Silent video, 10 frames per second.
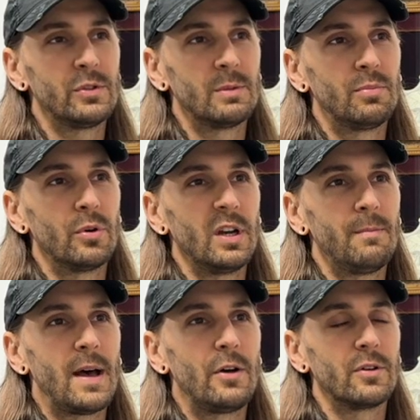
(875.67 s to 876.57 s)
important
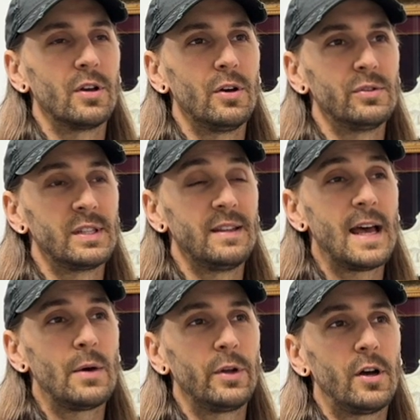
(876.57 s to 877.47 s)
about Ghost. And
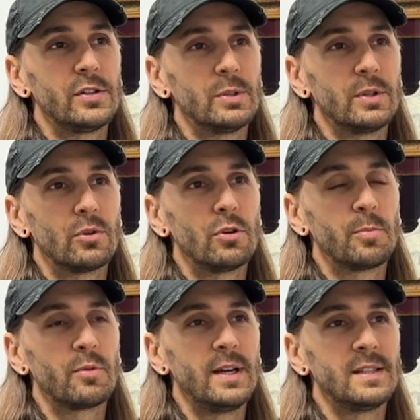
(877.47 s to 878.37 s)
that one also
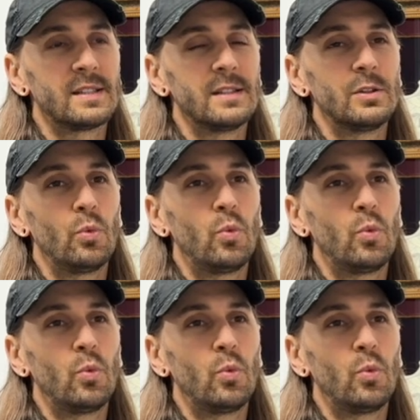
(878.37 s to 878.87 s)
incorporates the